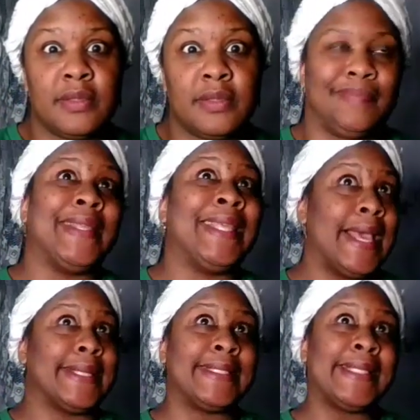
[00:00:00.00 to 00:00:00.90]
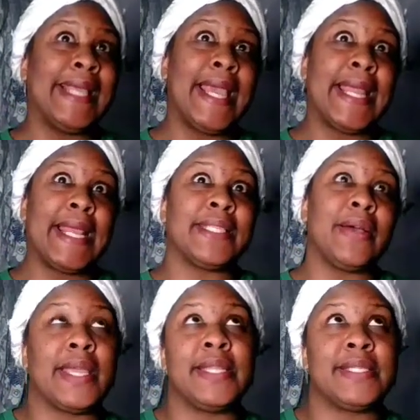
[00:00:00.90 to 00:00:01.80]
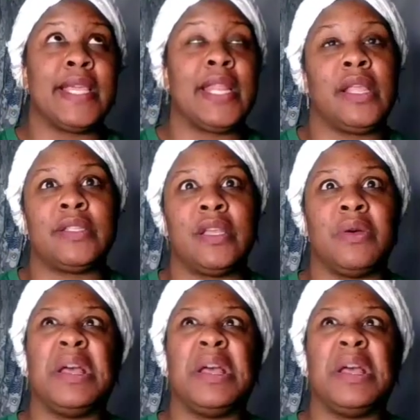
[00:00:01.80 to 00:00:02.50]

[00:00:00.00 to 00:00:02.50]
Yeah, say it ain't so. Can you say it ain't so?